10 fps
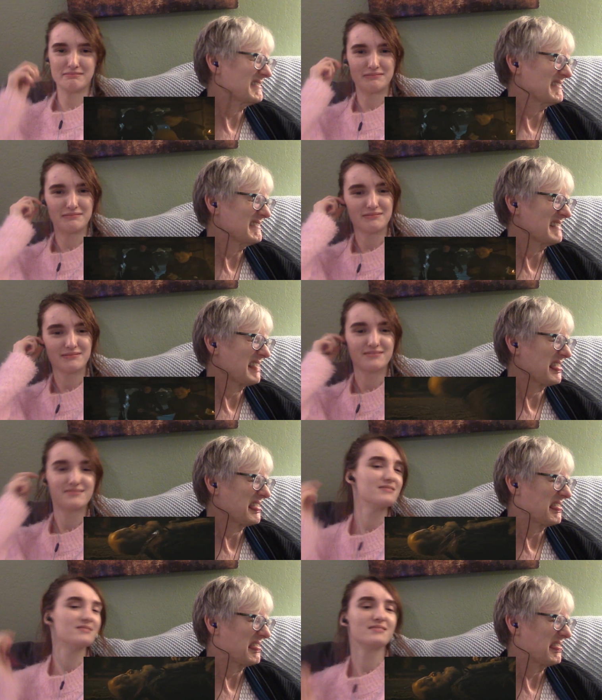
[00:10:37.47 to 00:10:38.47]

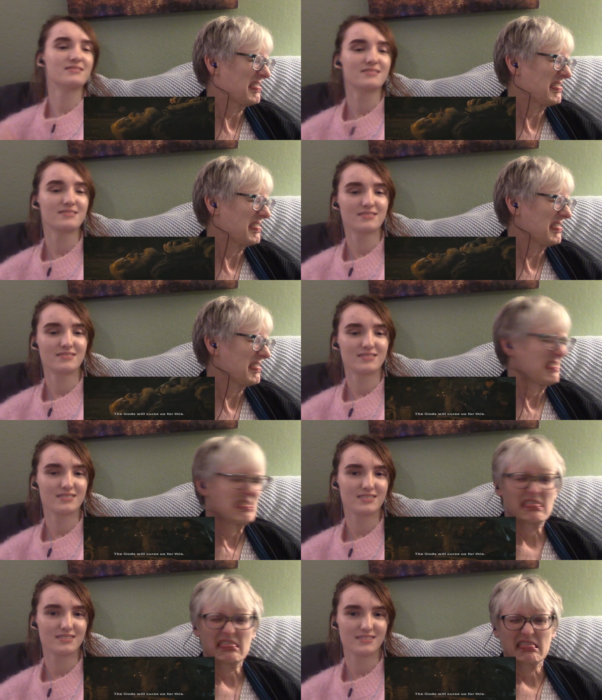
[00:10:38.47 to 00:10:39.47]

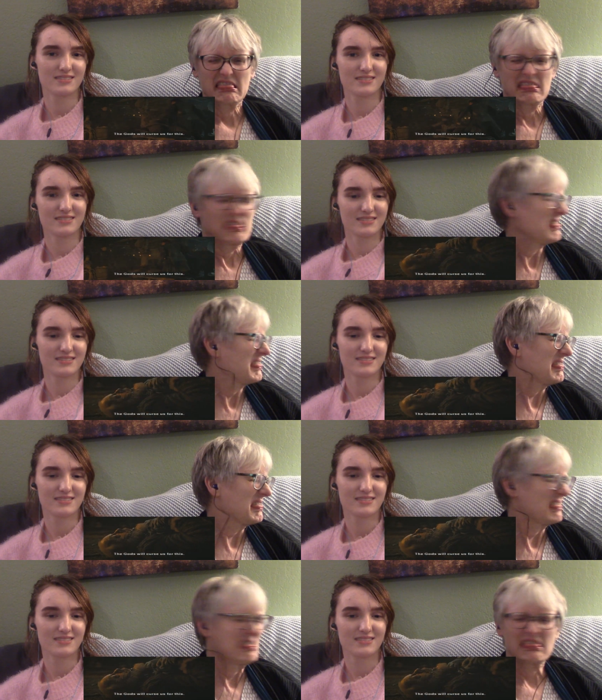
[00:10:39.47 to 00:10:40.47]

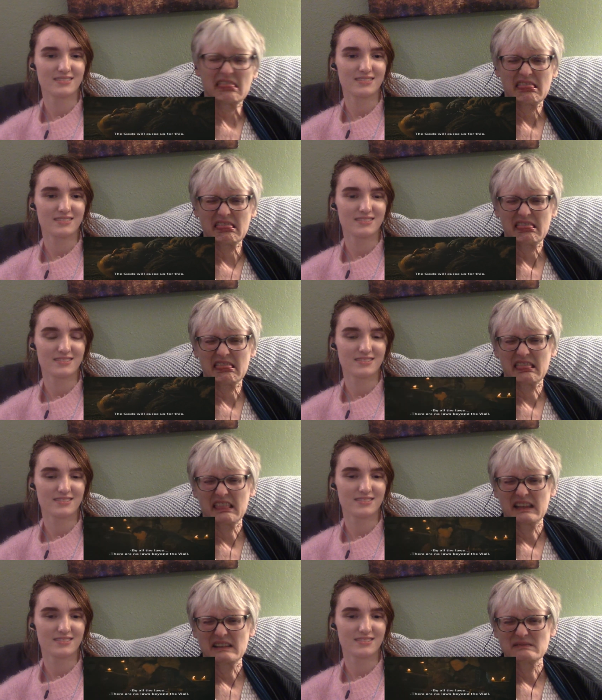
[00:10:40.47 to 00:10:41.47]

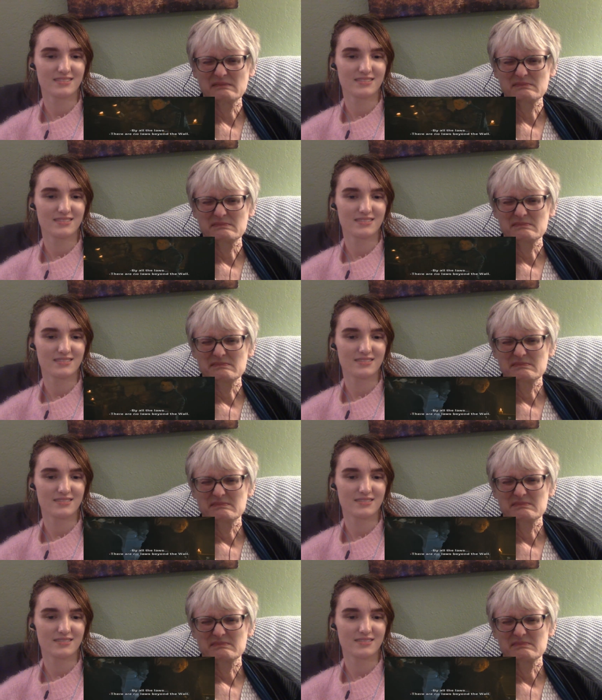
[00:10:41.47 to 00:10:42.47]

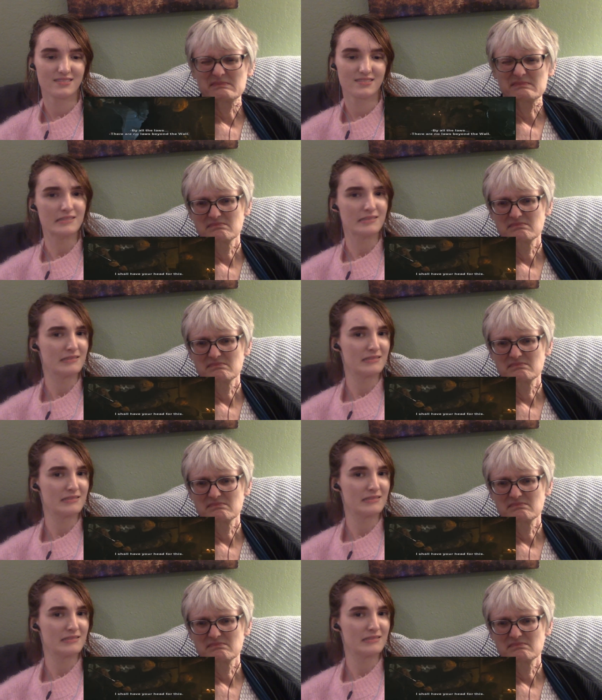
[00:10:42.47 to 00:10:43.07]
Nothing is said.